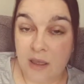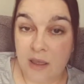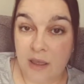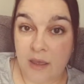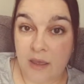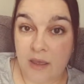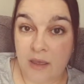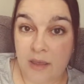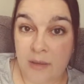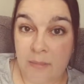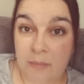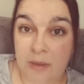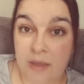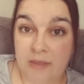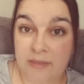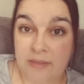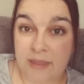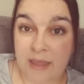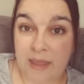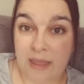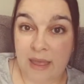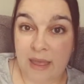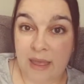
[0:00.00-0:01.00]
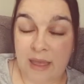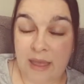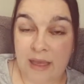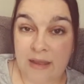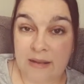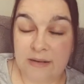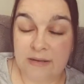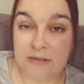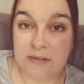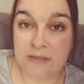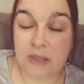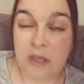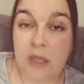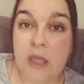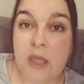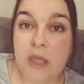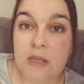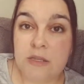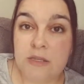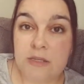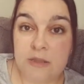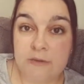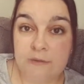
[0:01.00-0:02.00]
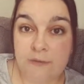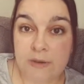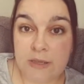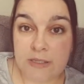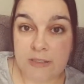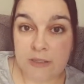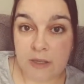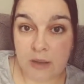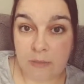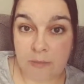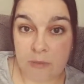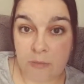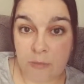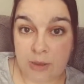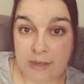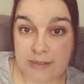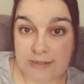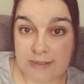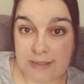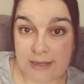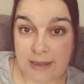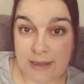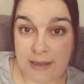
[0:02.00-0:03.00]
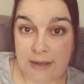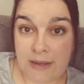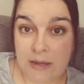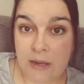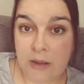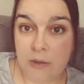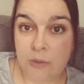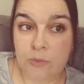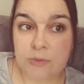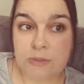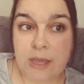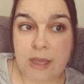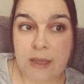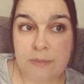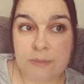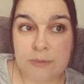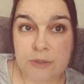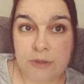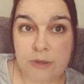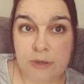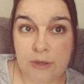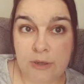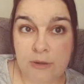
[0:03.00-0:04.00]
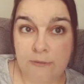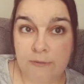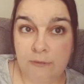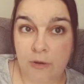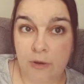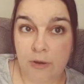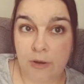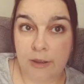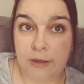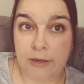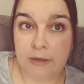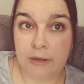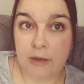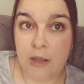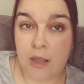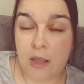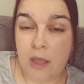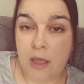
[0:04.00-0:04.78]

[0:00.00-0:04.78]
They had to. So the first time it went in, it was absolutely fine.